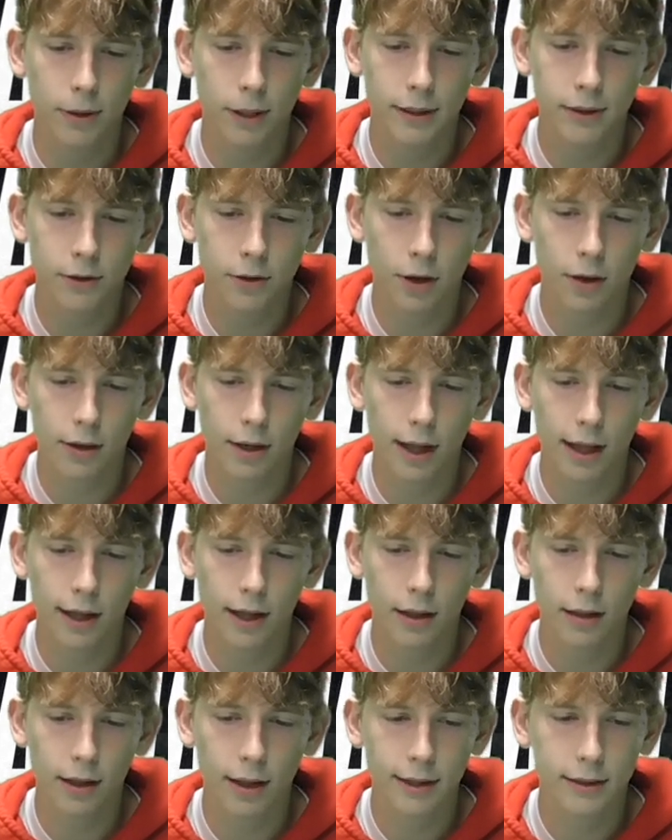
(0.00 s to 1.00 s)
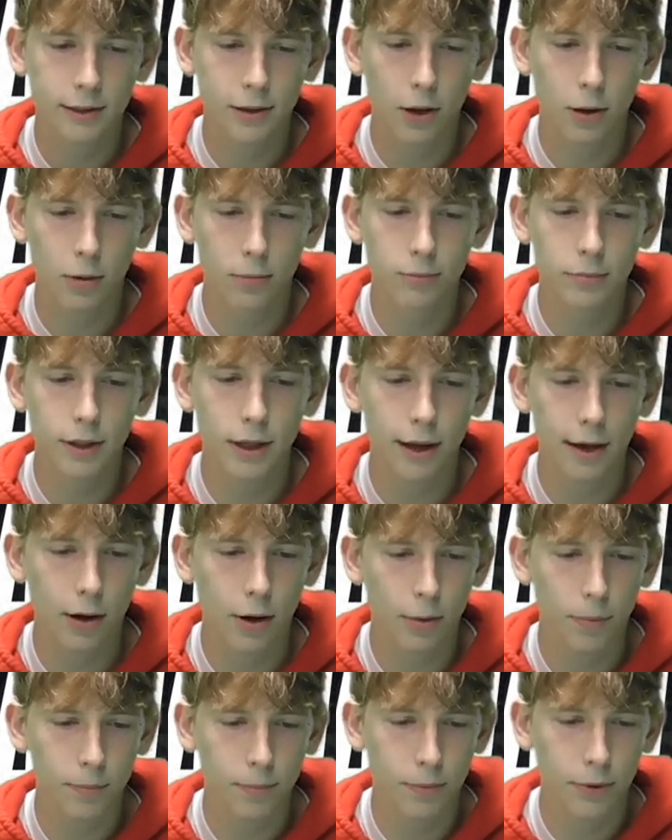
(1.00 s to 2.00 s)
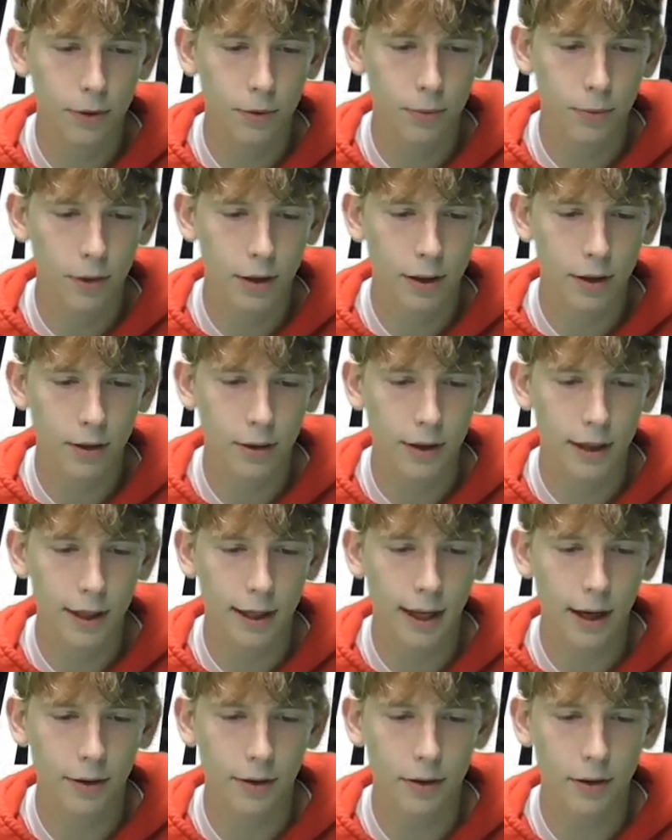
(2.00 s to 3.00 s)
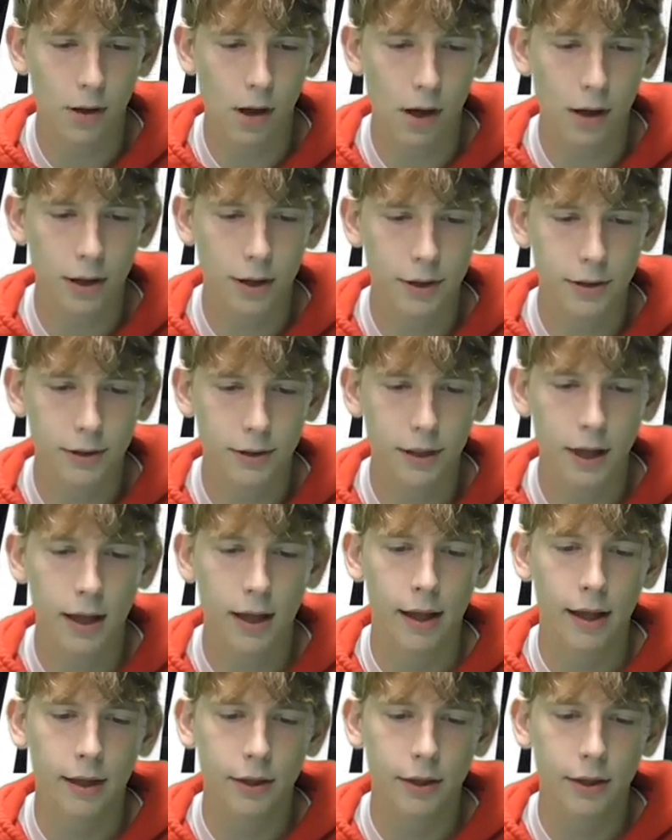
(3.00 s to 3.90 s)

Please start taking things home to help you with cleaning out your lockers.